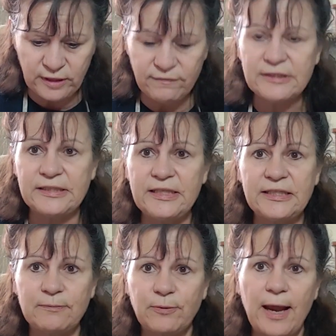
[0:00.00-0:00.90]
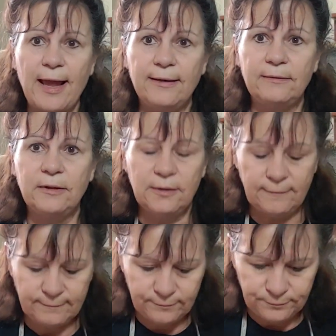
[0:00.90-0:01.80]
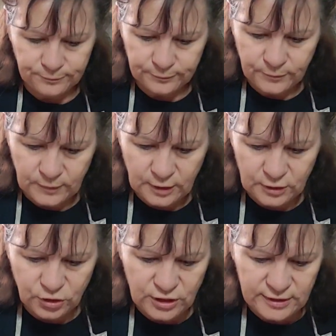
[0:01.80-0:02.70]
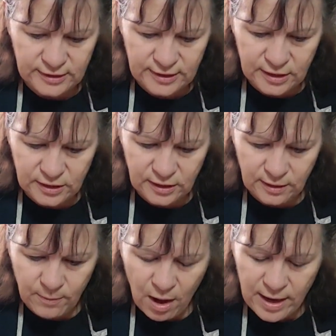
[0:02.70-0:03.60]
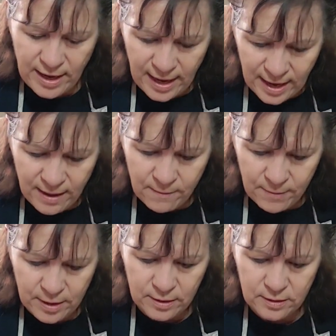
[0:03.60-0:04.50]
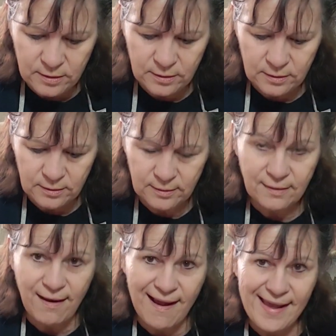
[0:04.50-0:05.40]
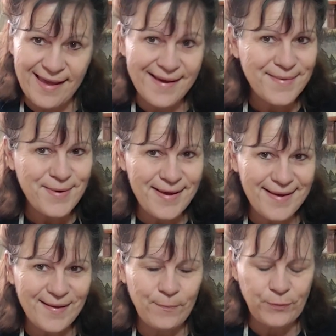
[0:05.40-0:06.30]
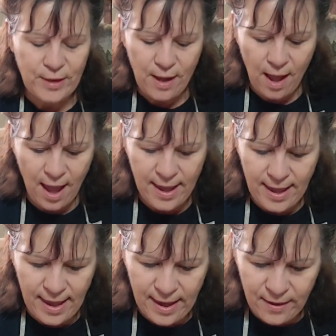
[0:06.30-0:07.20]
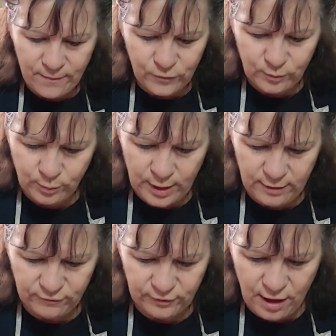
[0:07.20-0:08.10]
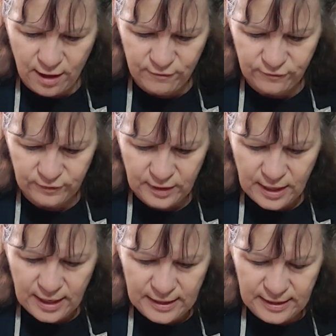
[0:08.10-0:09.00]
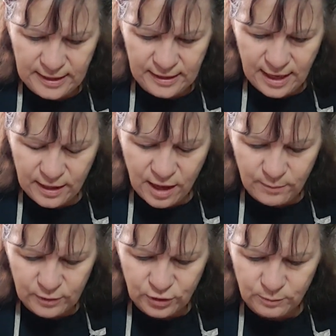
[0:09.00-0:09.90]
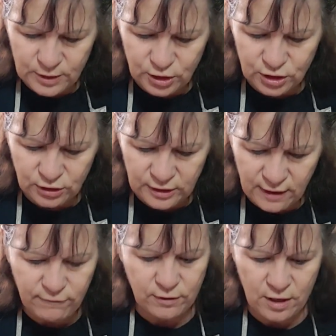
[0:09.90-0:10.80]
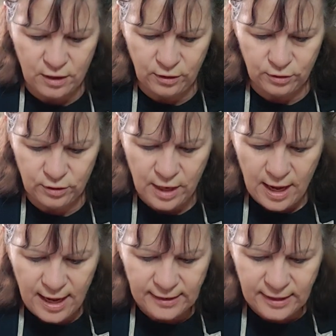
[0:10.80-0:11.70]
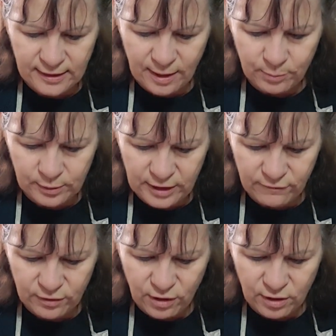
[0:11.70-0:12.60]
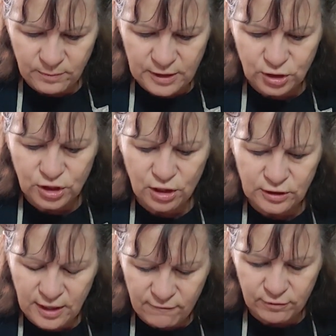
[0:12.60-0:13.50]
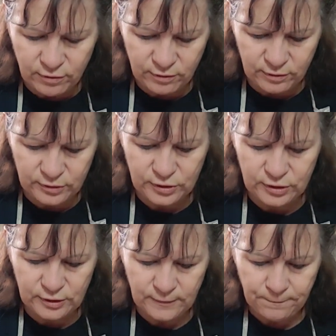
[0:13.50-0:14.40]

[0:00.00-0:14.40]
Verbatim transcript: give us this bread. Jesus said unto them, I am, I am, I am, I am the bread of life. He that cometh to me shall never hunger and he that believeth on me shall never thirst.